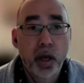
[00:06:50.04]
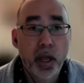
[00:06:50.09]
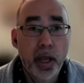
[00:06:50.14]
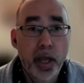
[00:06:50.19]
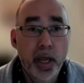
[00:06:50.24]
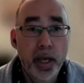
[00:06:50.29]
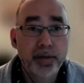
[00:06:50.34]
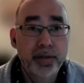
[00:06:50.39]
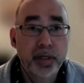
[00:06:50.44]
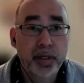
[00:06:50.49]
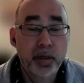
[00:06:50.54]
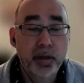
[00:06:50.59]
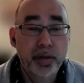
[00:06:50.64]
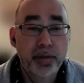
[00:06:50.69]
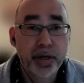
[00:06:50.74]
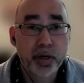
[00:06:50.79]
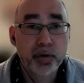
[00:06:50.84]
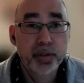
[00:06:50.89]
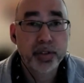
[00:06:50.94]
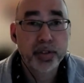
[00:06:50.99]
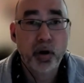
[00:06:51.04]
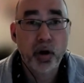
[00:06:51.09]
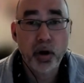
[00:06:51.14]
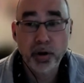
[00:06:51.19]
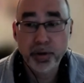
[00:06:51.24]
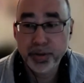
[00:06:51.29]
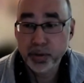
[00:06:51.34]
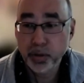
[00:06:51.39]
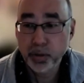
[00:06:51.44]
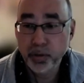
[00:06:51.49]
And there's
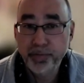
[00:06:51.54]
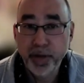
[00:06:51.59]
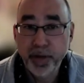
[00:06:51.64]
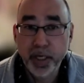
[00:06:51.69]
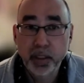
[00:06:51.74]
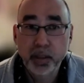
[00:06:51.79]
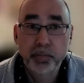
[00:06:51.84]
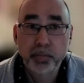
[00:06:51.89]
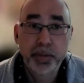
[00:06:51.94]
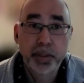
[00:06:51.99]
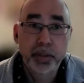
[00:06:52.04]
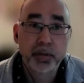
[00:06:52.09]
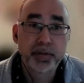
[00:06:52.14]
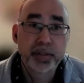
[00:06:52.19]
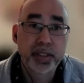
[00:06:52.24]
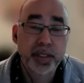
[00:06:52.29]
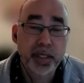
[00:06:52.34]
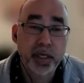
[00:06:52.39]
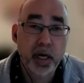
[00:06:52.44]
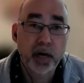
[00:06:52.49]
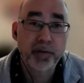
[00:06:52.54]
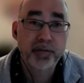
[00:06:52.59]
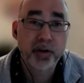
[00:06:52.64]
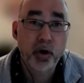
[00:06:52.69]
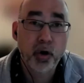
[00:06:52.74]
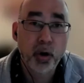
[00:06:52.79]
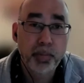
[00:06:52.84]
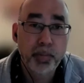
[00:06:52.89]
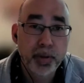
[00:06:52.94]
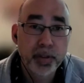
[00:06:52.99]
also availability of
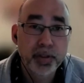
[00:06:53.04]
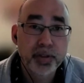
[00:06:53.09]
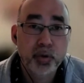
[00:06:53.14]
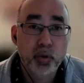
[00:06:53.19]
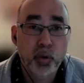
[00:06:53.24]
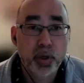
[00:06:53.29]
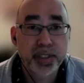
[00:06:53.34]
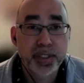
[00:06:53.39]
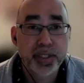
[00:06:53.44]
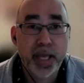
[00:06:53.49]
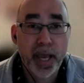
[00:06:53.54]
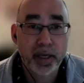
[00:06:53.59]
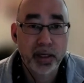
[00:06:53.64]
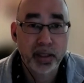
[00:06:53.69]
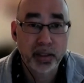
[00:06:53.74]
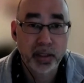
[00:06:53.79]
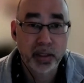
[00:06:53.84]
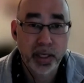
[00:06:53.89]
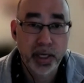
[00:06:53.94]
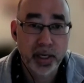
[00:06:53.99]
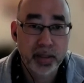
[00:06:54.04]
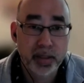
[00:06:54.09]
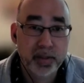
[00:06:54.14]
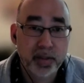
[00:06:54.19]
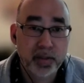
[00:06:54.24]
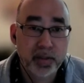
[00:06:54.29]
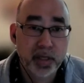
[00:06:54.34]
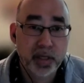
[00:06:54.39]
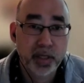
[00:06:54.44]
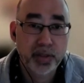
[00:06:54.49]
open source
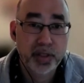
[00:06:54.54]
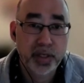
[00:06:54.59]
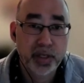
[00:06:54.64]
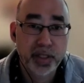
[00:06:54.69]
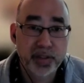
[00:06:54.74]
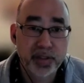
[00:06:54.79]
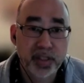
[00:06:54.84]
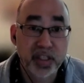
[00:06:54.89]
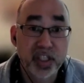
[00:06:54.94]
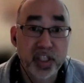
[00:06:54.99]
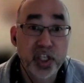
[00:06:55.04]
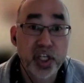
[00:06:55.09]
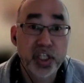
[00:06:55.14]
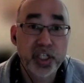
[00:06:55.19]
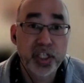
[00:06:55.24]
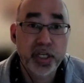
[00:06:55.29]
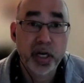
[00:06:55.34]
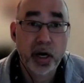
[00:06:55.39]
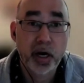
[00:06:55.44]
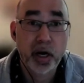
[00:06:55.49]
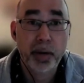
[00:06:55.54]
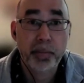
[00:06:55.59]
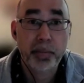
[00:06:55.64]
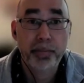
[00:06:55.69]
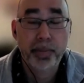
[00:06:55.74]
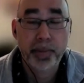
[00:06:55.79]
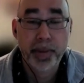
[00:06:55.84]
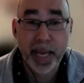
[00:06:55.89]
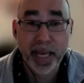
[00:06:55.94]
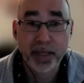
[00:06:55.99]
analytics, such as the GGR
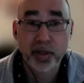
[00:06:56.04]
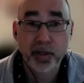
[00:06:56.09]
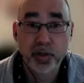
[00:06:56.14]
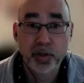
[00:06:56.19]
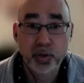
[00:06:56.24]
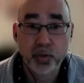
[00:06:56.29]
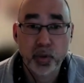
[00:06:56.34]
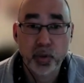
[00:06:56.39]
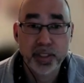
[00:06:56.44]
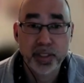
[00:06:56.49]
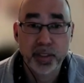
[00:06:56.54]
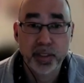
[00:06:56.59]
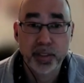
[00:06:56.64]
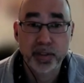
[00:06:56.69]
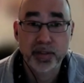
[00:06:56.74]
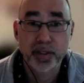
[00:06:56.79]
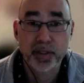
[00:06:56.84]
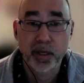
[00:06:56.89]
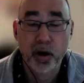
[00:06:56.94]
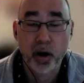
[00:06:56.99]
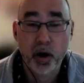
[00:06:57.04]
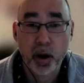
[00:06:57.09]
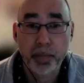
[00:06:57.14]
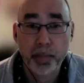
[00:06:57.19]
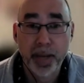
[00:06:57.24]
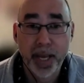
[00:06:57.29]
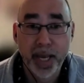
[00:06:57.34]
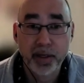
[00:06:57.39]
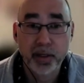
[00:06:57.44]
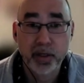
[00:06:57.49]
package, which is the R
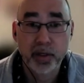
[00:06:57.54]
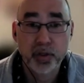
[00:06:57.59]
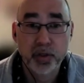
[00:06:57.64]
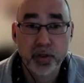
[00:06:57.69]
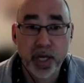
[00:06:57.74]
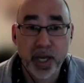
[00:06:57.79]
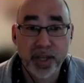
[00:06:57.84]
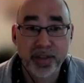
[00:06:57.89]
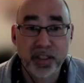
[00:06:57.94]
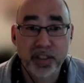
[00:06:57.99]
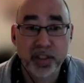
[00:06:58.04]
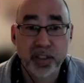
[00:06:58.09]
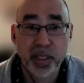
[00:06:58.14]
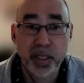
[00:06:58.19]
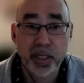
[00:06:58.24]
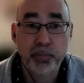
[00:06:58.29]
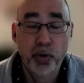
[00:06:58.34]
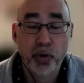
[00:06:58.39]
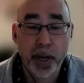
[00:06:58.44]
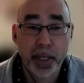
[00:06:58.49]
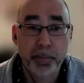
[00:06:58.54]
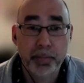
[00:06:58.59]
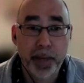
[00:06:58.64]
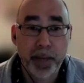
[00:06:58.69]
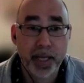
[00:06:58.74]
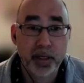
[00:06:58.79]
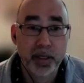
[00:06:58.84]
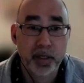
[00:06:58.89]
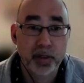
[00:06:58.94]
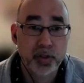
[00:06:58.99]
package, and the SleepReg
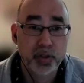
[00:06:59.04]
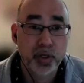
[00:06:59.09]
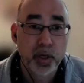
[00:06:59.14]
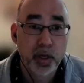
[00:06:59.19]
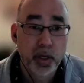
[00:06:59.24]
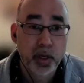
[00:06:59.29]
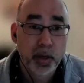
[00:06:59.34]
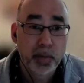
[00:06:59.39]
package